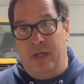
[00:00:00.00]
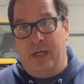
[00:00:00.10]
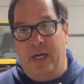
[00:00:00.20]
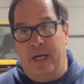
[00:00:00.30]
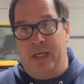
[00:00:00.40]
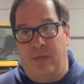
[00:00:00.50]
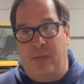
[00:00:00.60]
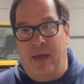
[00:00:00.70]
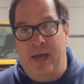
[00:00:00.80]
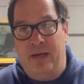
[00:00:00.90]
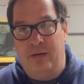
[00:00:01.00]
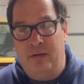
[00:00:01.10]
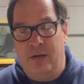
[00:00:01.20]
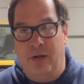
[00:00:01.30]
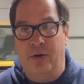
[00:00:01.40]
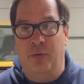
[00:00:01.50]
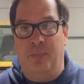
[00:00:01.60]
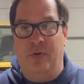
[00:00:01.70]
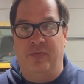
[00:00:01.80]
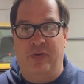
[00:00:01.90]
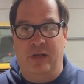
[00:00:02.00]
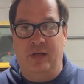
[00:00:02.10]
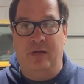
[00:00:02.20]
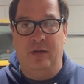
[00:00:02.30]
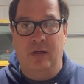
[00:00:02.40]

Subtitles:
I got to get that 100%.